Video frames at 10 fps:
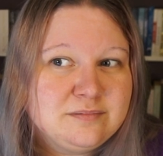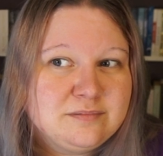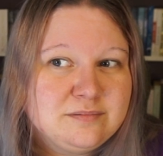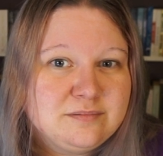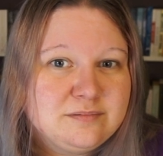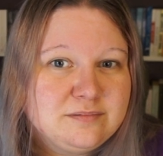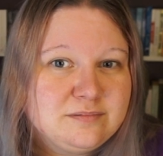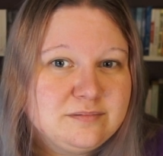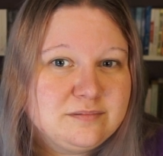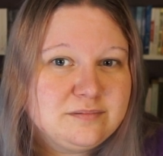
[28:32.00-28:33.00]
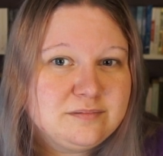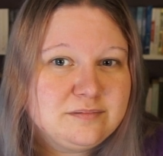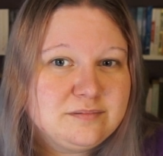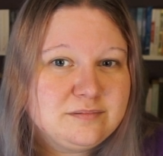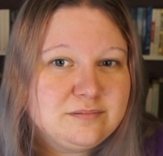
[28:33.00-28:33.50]

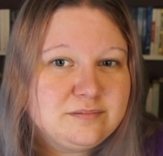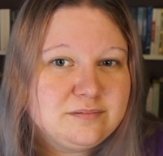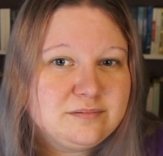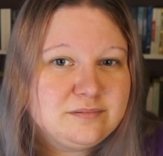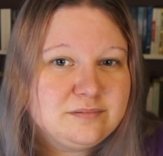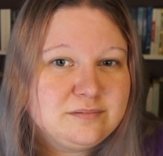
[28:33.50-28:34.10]
Nothing is said.